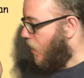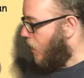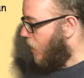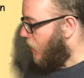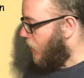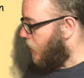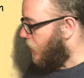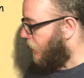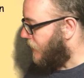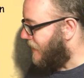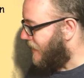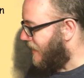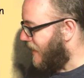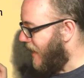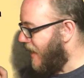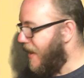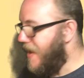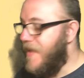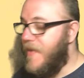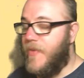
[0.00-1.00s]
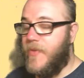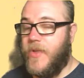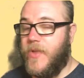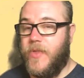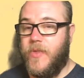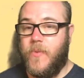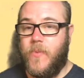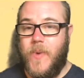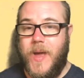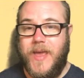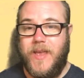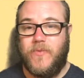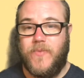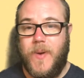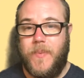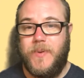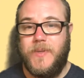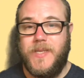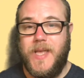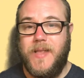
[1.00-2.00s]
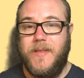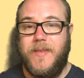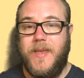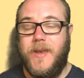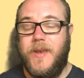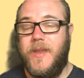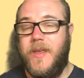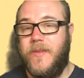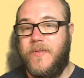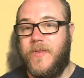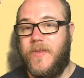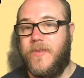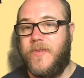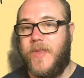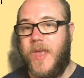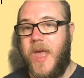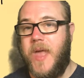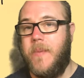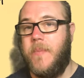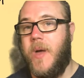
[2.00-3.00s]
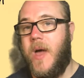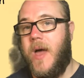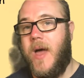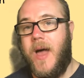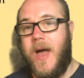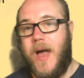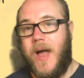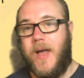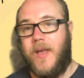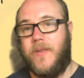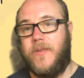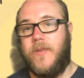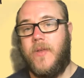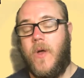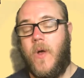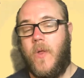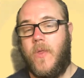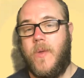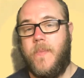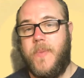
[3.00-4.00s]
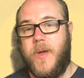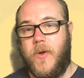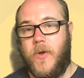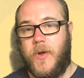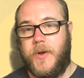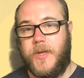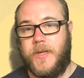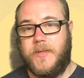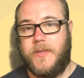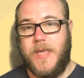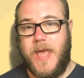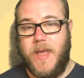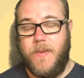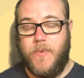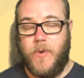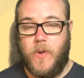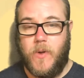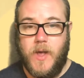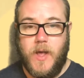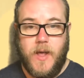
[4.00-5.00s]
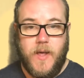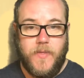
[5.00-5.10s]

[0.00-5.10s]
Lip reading: You'll see that the way it's represented is the same as on the periodic table.